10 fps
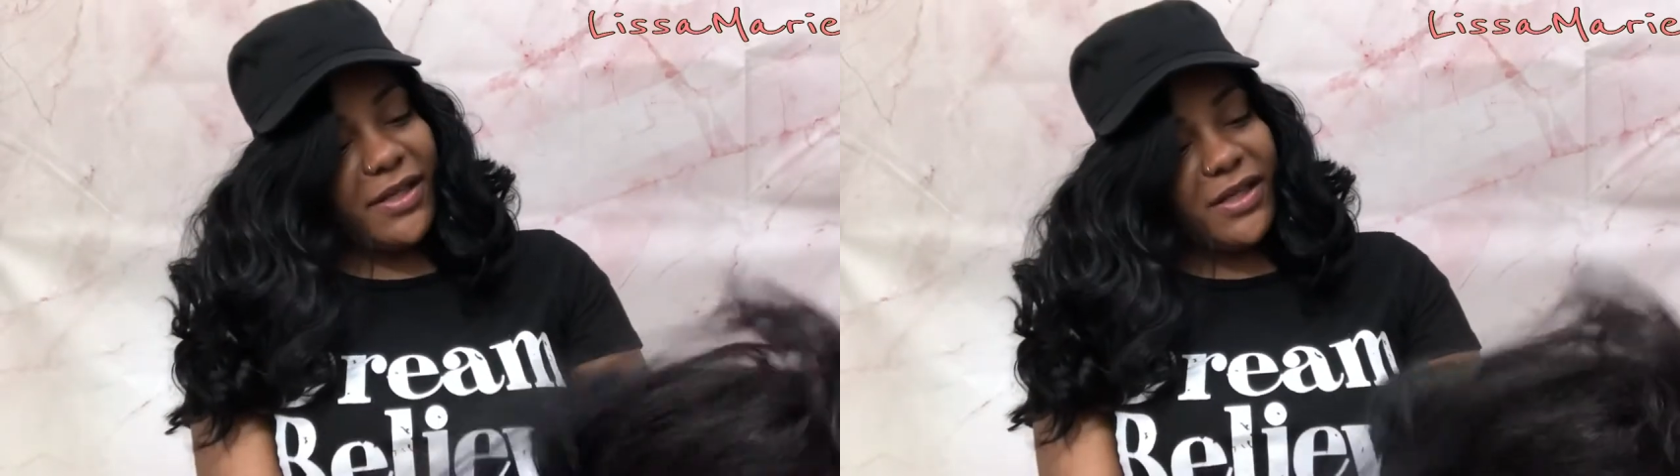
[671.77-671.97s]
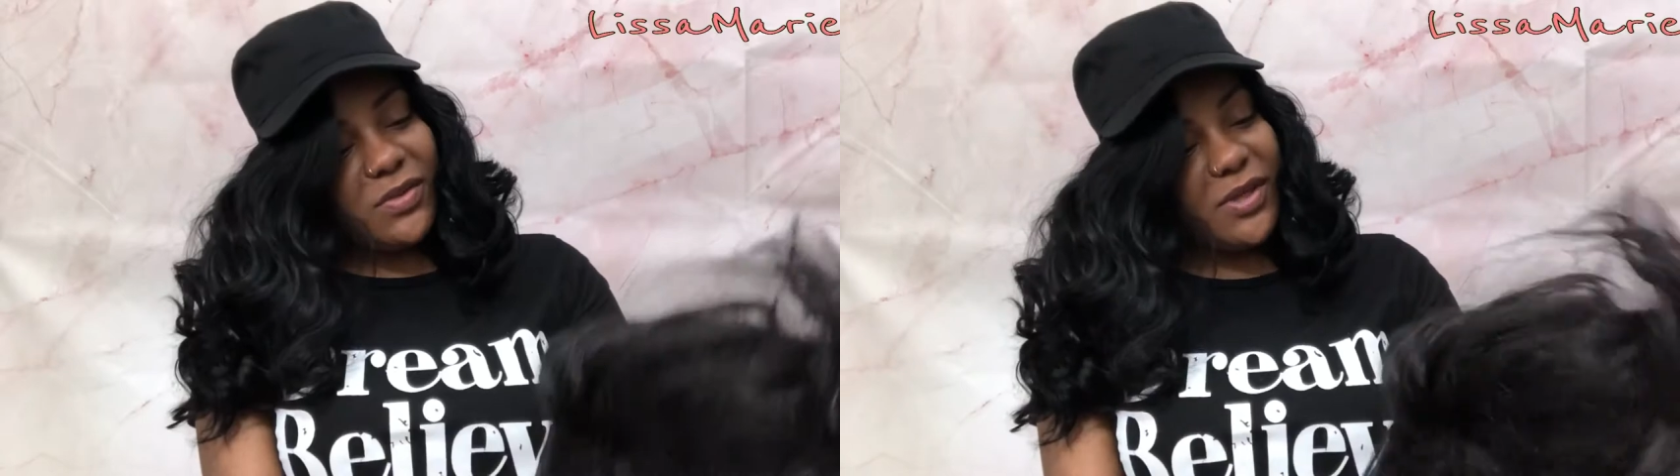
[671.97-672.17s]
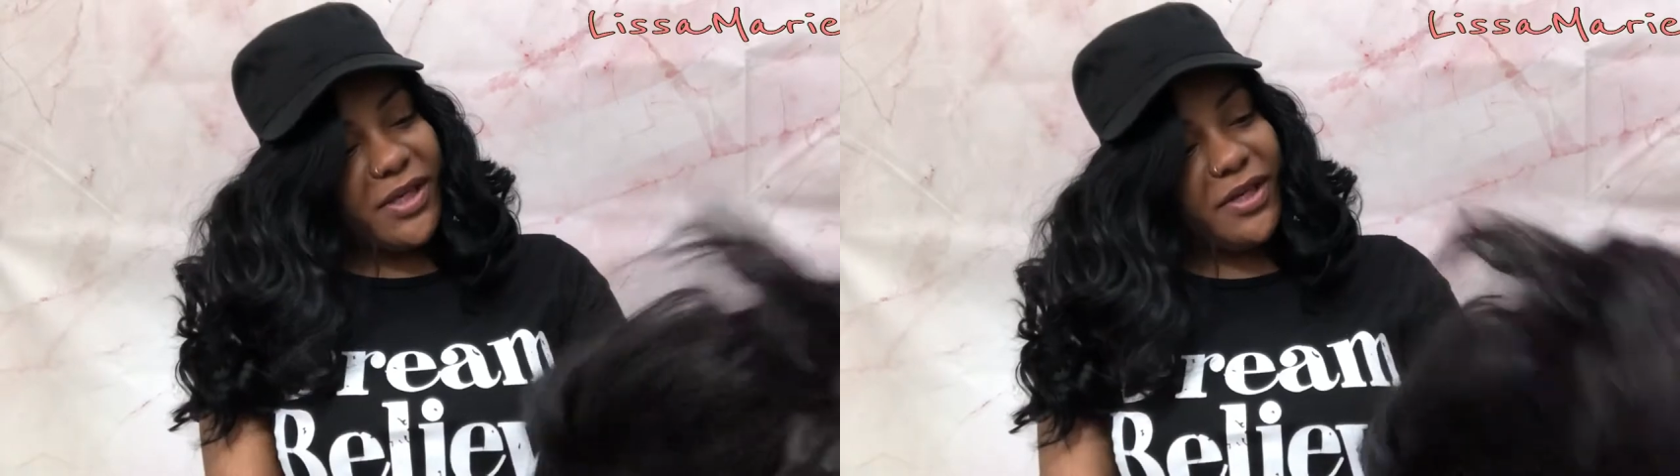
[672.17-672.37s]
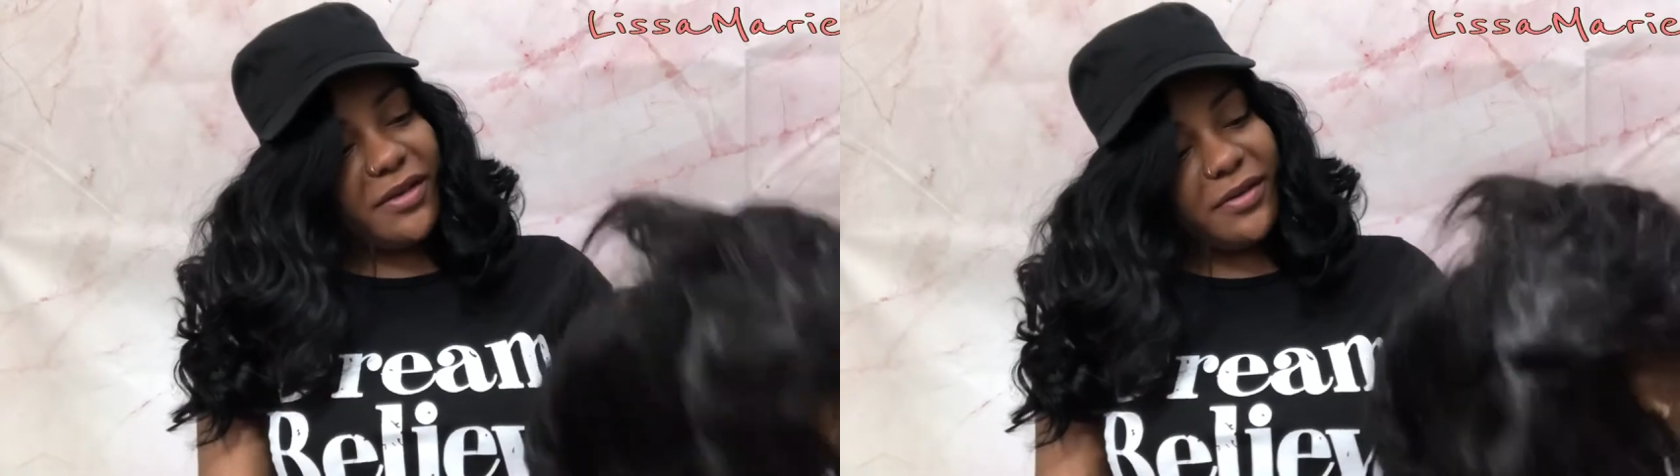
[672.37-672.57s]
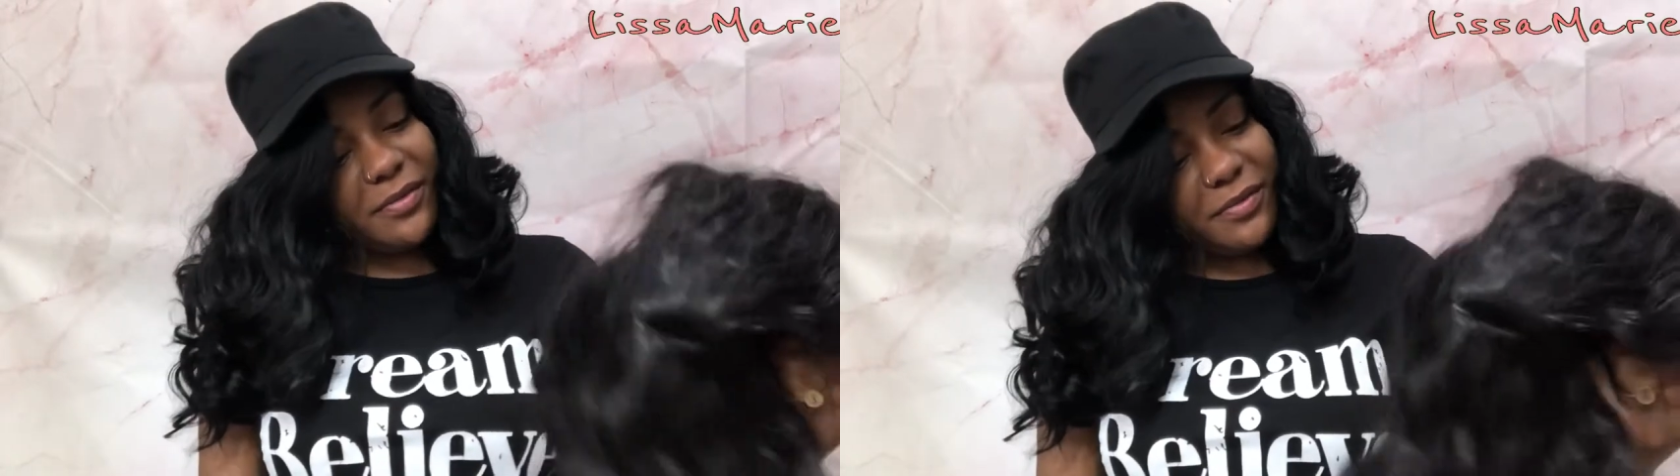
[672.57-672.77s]
This one
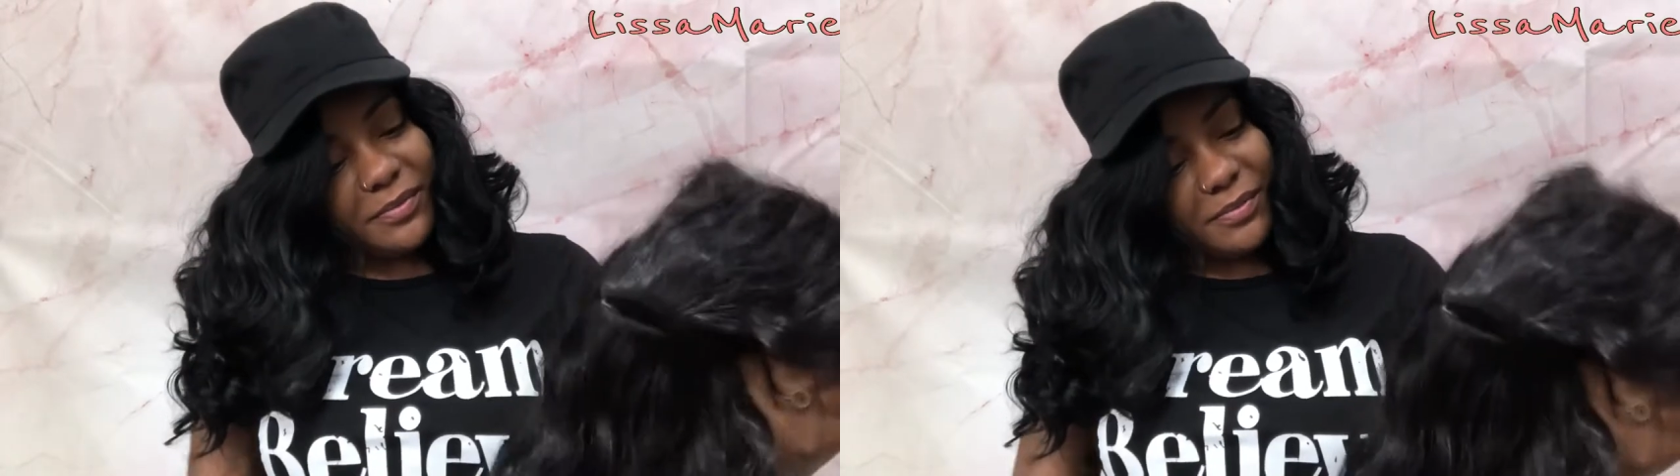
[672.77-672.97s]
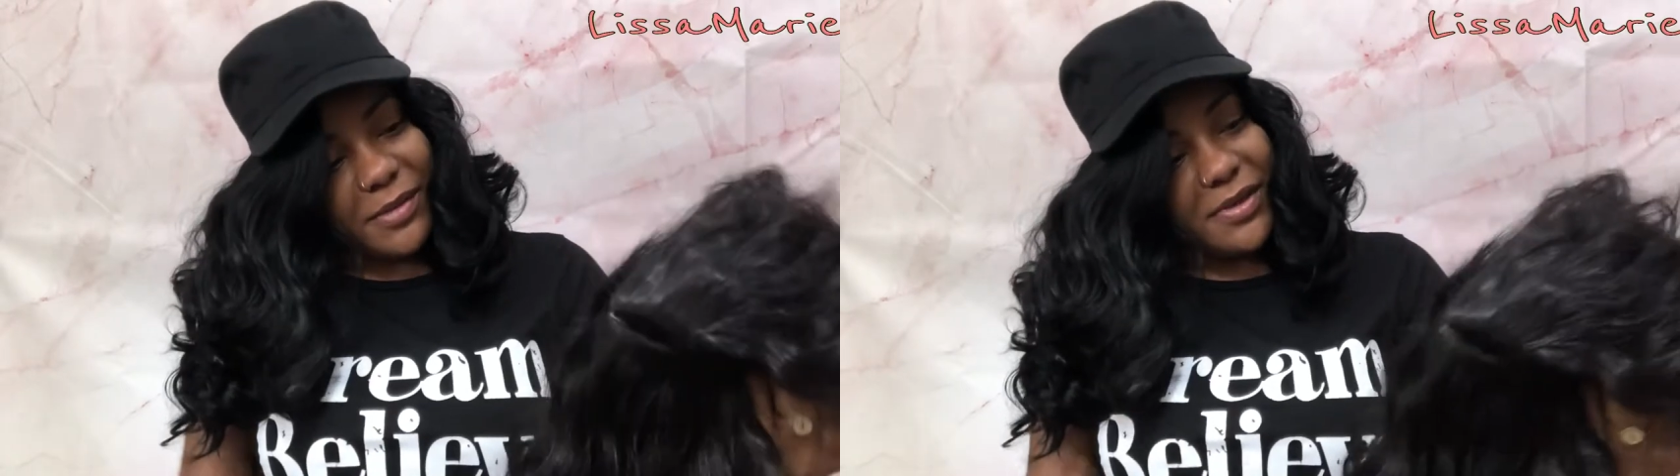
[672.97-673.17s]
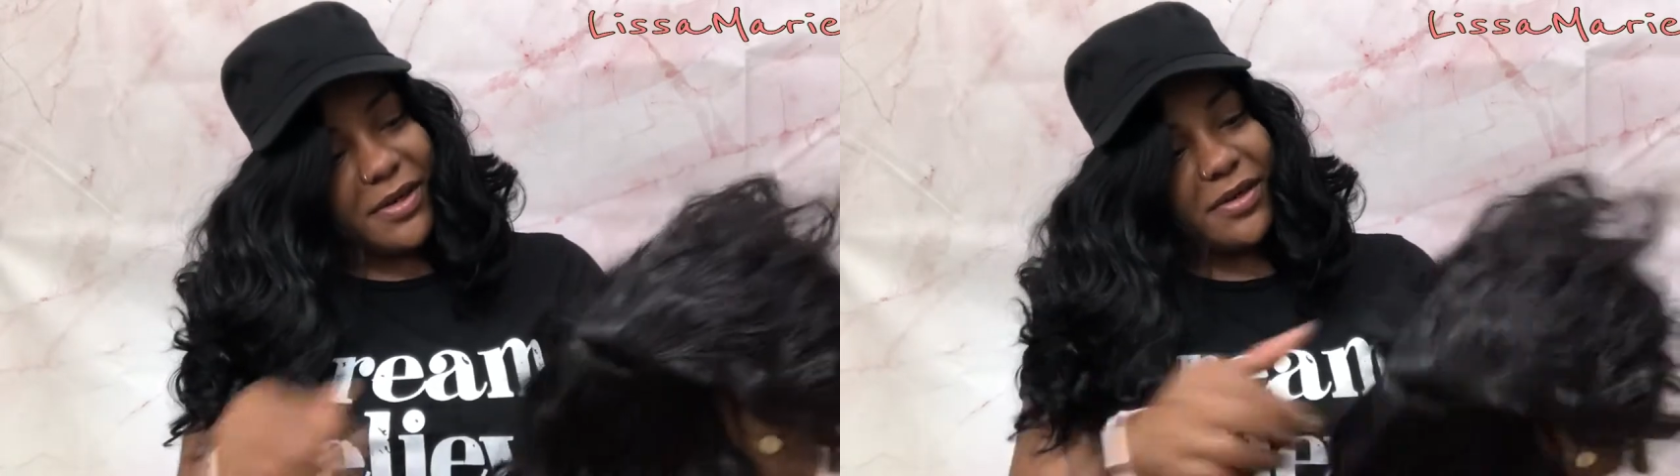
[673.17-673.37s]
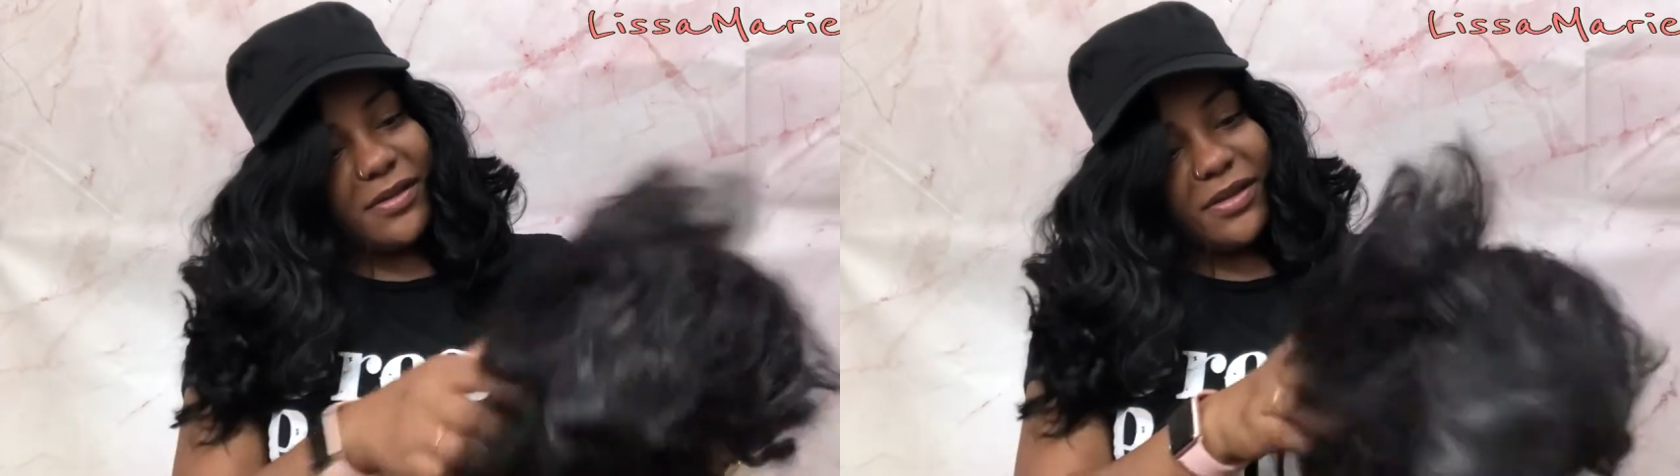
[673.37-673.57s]
here, baby girl,